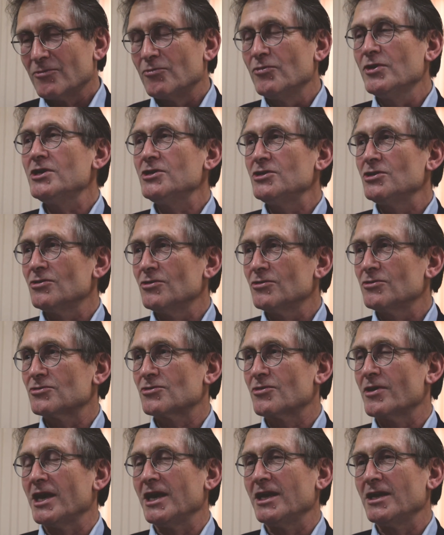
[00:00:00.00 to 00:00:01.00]
We should
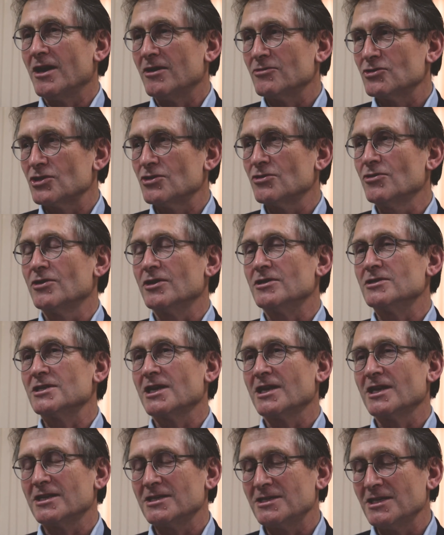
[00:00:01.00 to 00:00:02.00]
train our students,
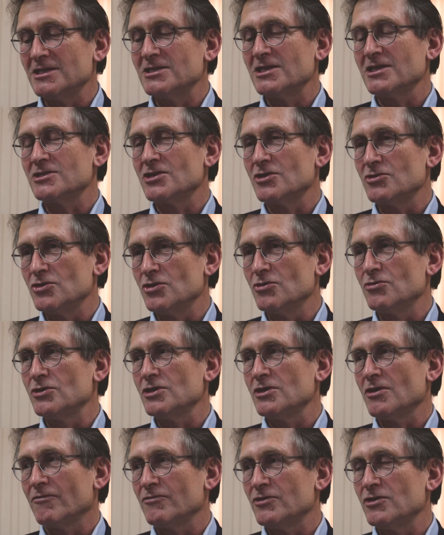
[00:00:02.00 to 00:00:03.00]
and this is a
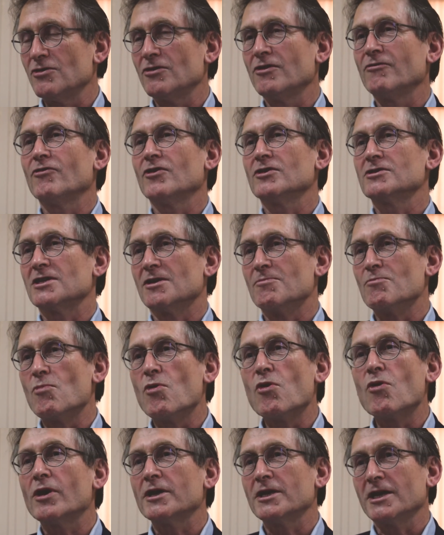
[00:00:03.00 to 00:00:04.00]
duty of the university
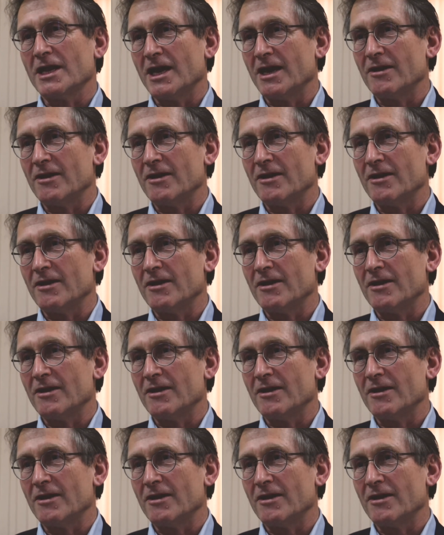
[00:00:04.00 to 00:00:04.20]
more than